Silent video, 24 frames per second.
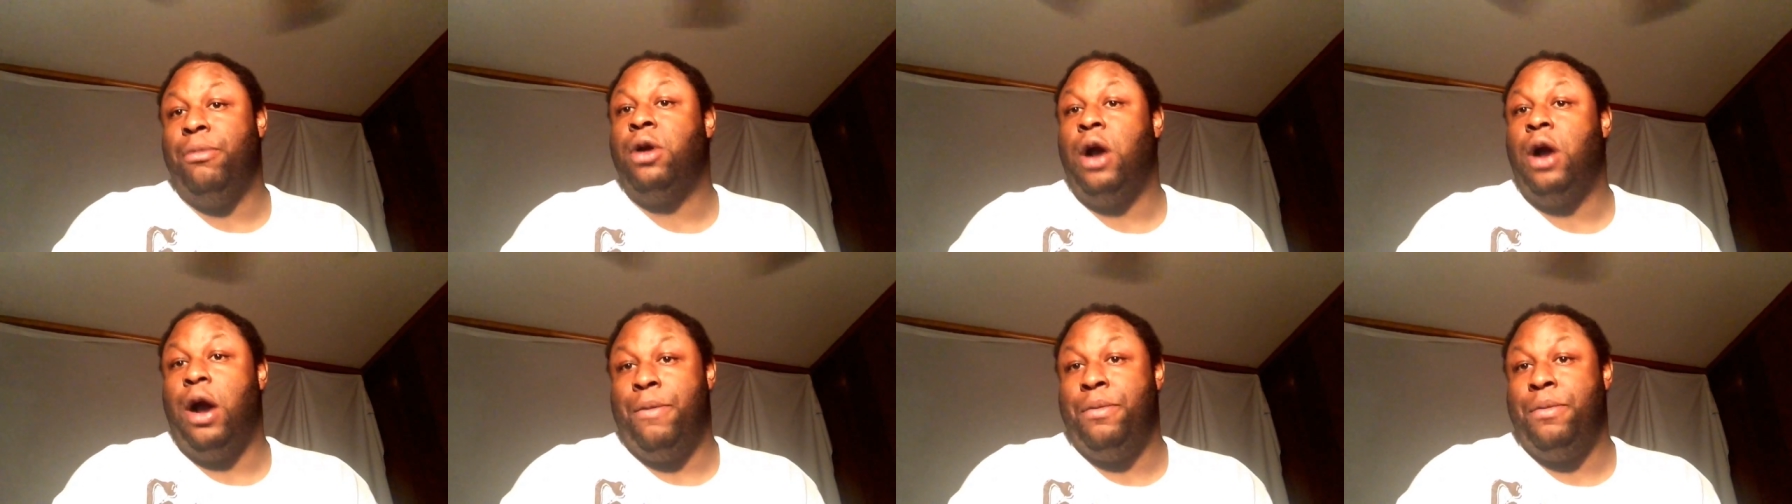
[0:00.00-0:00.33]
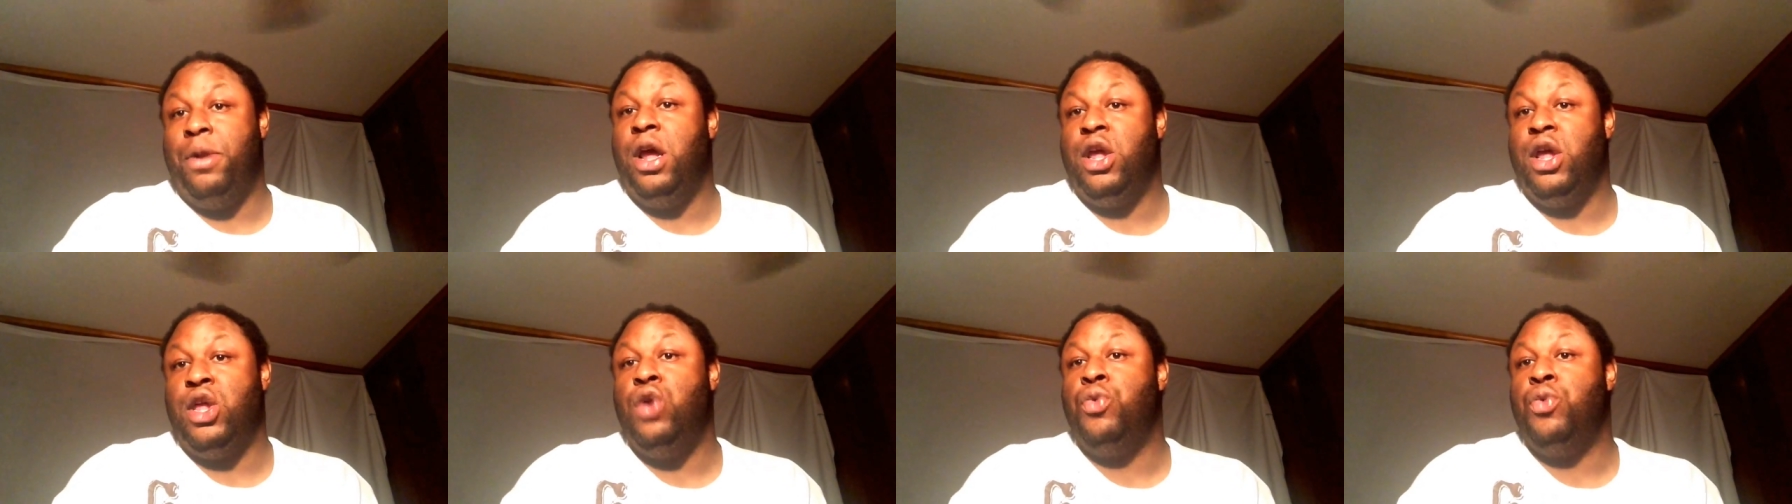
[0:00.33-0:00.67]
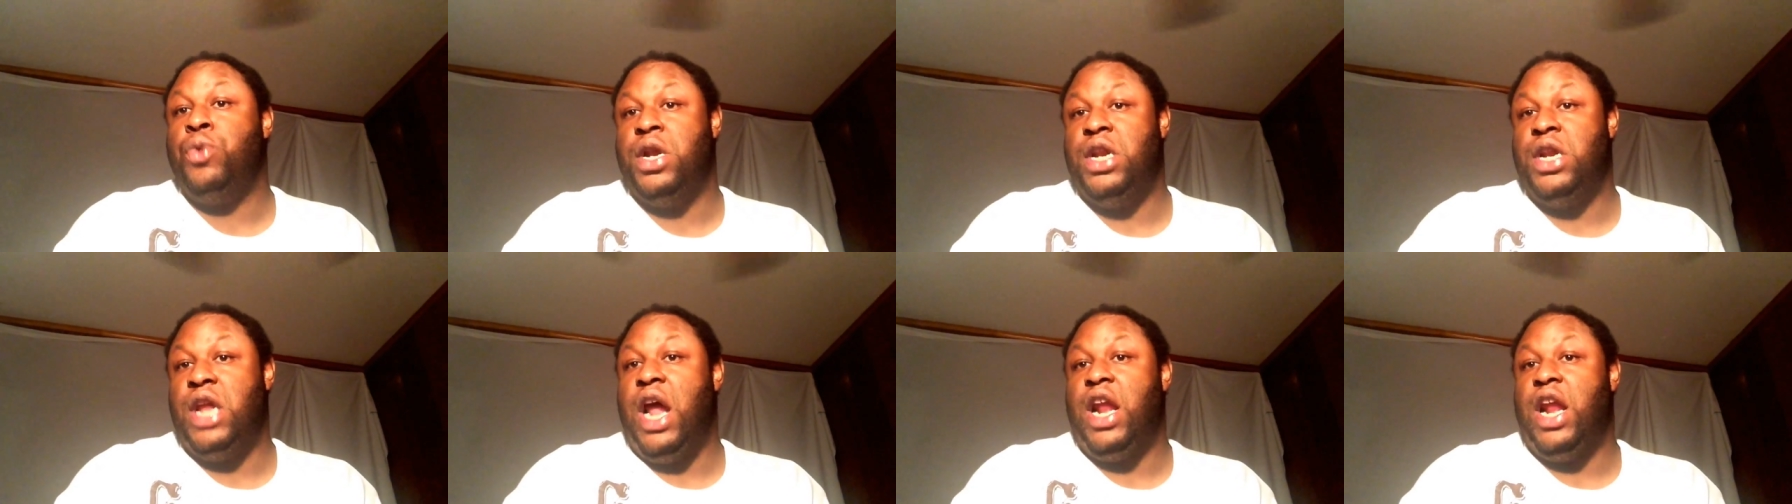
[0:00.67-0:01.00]
come near you
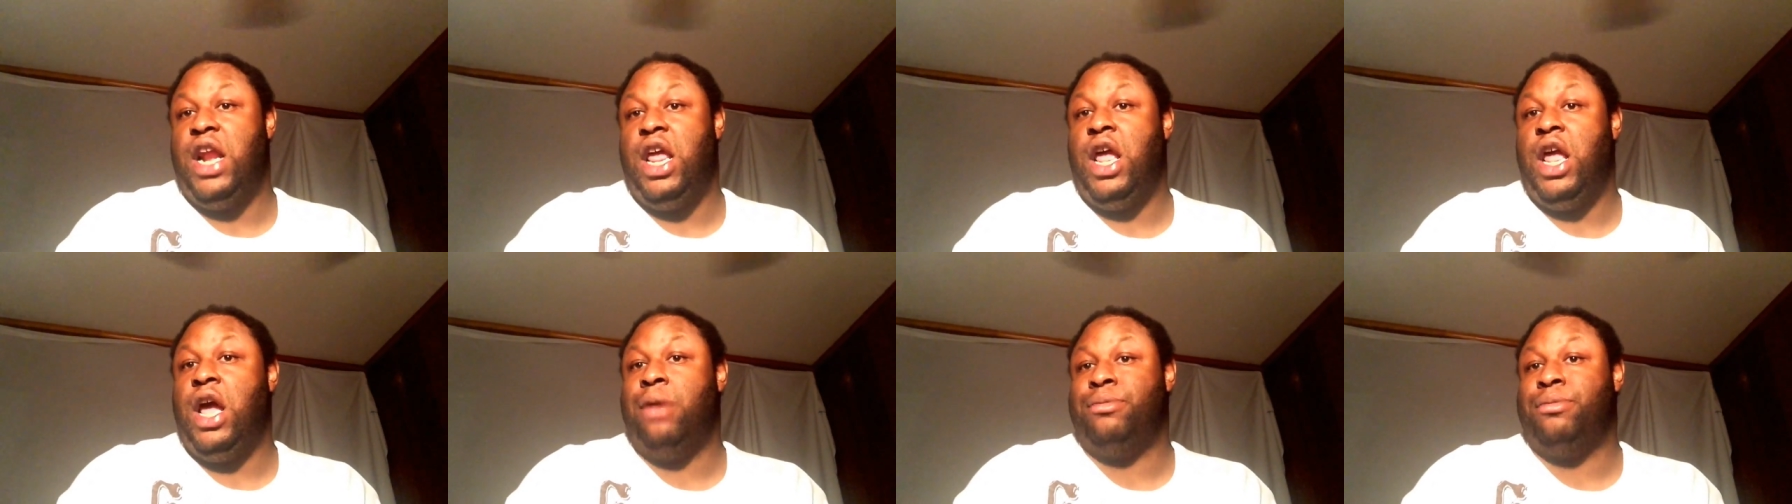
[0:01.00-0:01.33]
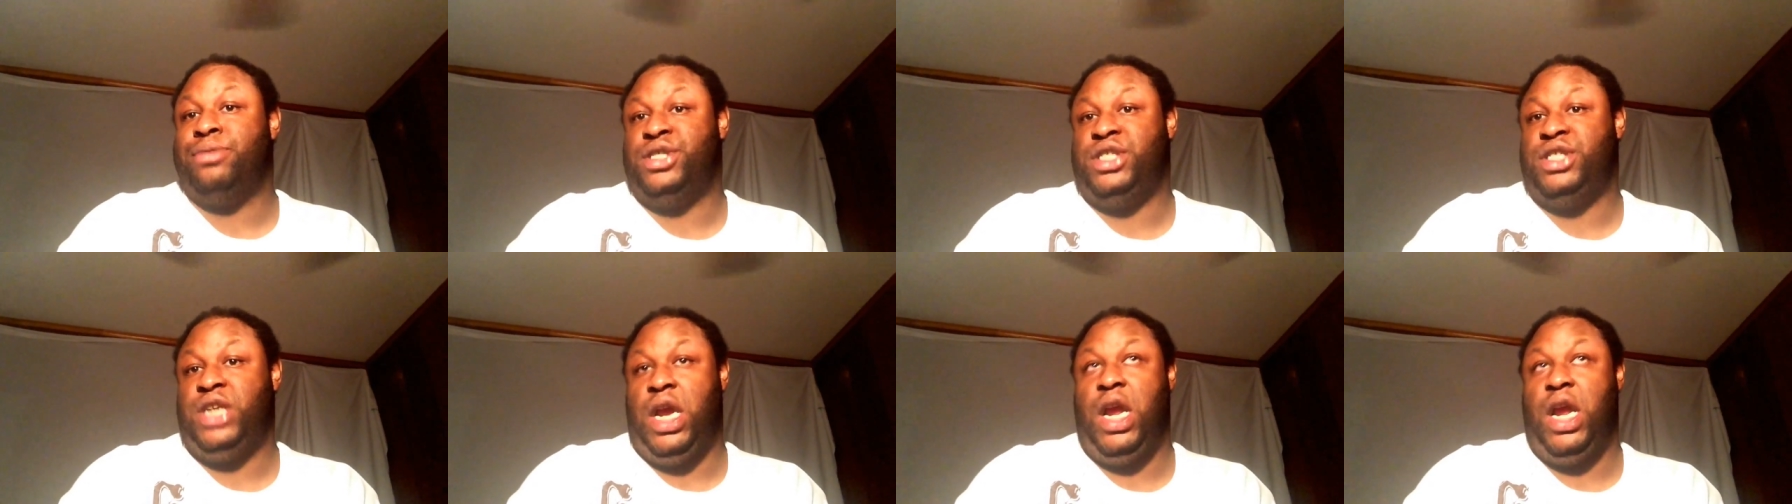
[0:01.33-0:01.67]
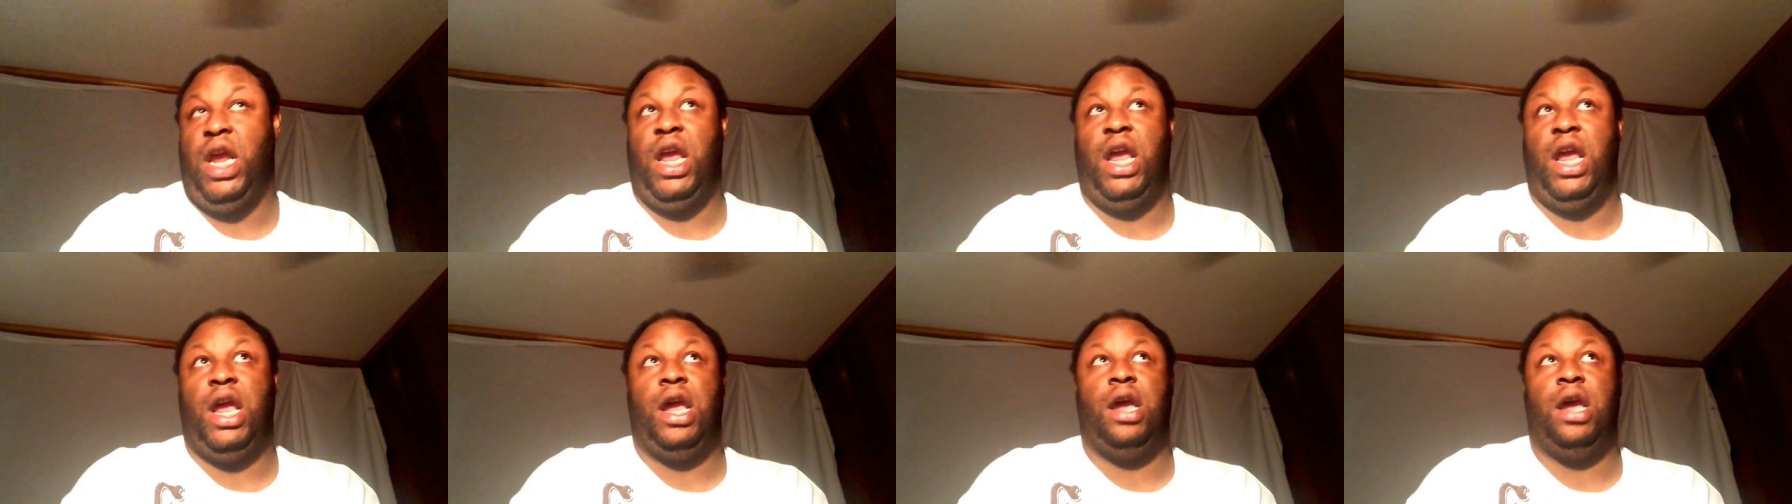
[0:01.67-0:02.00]
with that damn
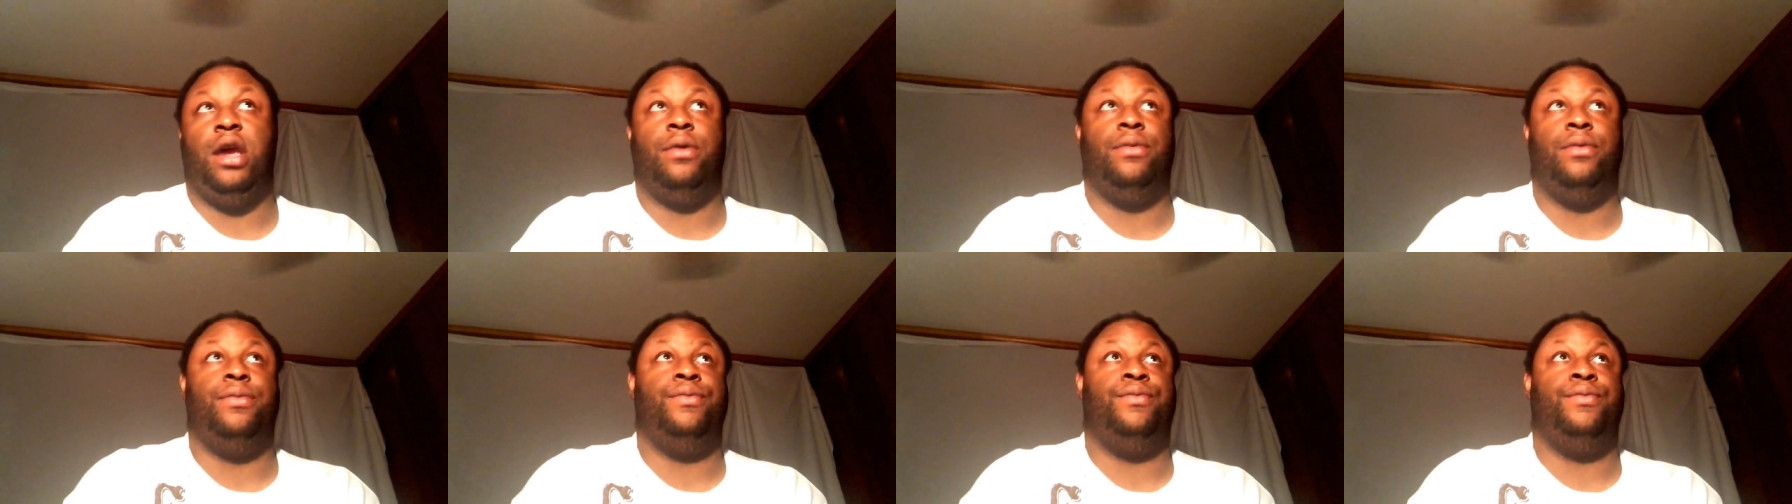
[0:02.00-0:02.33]
shit.